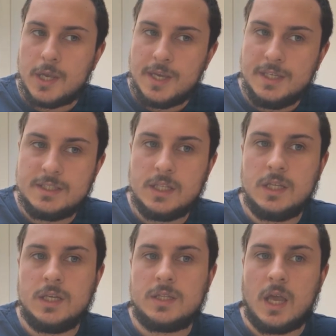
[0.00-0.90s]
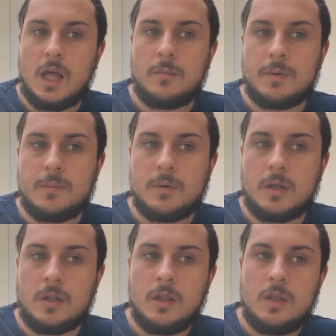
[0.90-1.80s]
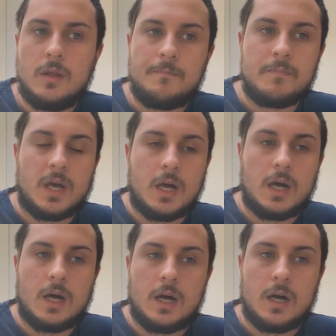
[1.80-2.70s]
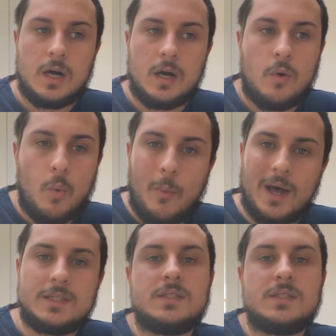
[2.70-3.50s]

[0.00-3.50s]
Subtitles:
easily tell people what